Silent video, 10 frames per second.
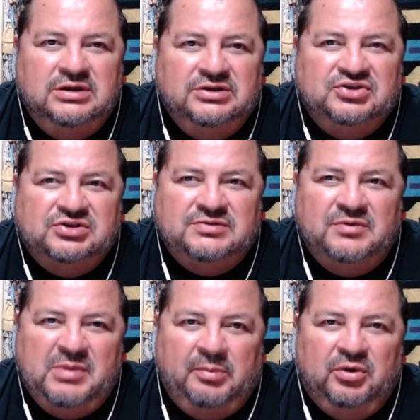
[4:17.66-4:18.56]
just
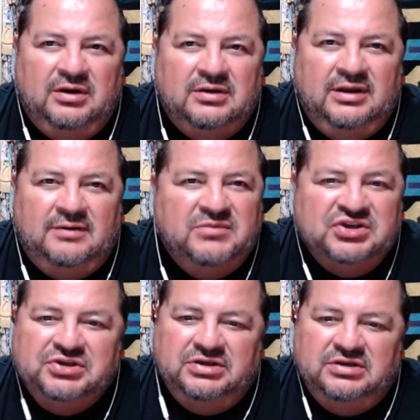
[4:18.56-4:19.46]
remembering like
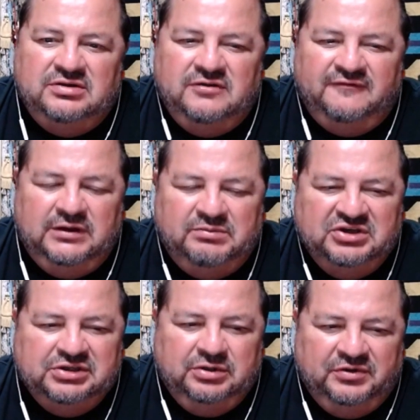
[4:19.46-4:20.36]
Michigan, you know, Flint,
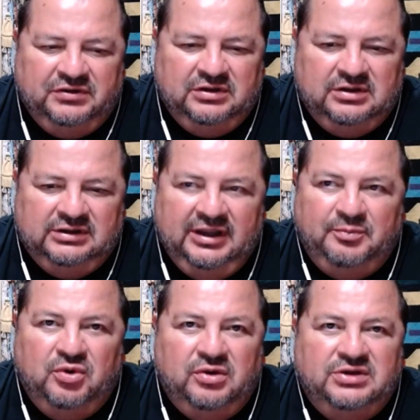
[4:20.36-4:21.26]
Michigan with the lead
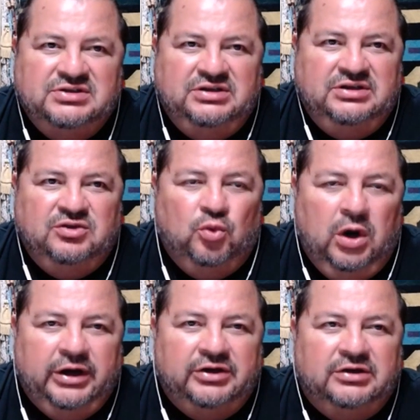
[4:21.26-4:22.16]
poisoning and the
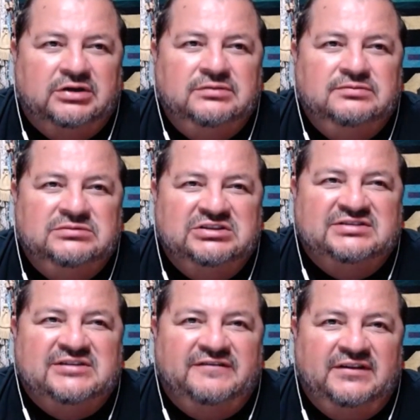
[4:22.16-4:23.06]
water and
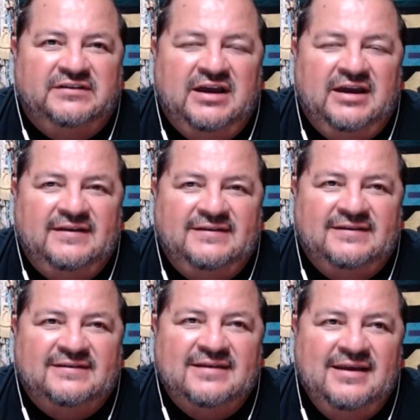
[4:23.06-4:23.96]
stuff like that. And
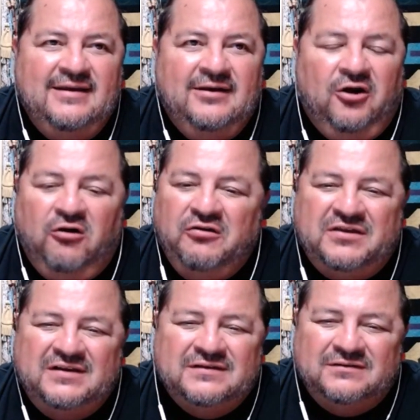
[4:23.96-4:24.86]
just... all the
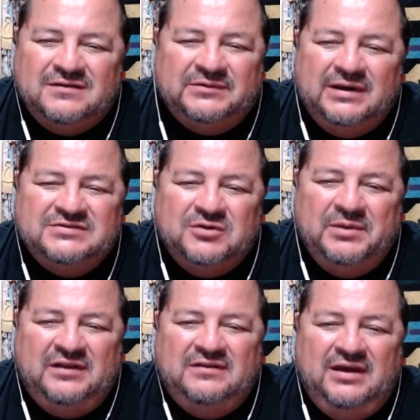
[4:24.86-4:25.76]
things that sometimes don't
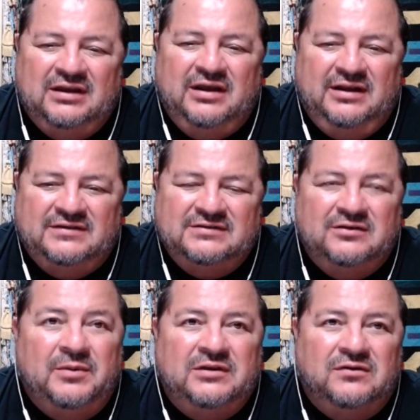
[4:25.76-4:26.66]
make the headlines,
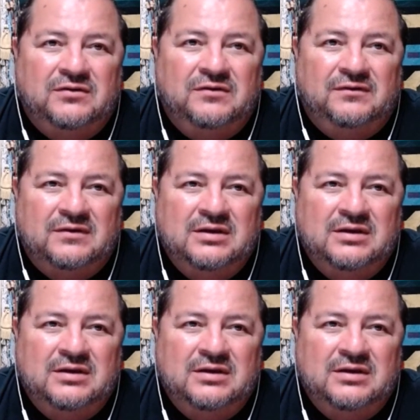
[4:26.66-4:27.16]
don't make the news,